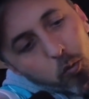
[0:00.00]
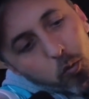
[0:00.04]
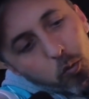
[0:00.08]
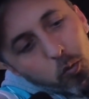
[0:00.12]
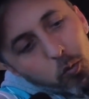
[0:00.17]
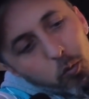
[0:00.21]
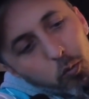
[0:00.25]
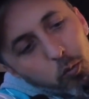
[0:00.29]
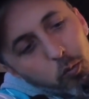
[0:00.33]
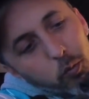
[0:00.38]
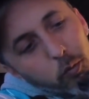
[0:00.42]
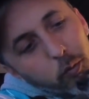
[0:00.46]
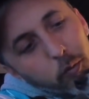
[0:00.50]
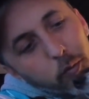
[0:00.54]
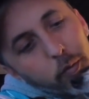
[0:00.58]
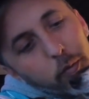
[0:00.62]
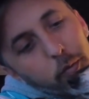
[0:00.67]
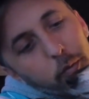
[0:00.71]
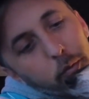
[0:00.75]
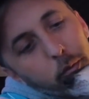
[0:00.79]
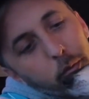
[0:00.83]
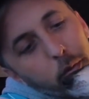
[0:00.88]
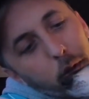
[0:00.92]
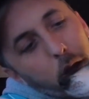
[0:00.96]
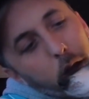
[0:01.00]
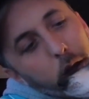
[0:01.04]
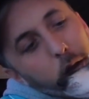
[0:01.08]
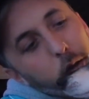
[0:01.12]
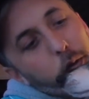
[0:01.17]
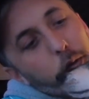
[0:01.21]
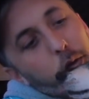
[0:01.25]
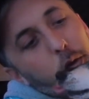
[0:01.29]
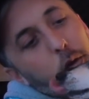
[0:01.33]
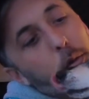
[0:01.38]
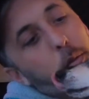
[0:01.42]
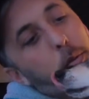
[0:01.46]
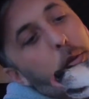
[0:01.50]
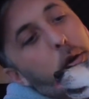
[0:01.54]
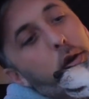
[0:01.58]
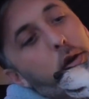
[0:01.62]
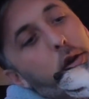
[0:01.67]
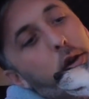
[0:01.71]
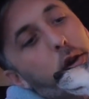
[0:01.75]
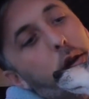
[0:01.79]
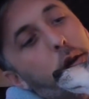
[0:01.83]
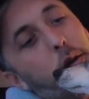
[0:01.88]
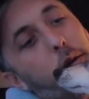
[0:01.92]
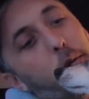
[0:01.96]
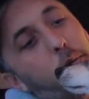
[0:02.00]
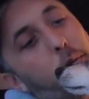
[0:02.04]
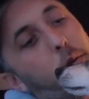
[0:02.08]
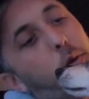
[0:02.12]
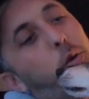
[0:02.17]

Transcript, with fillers: I really feel like it's very cruel what they do to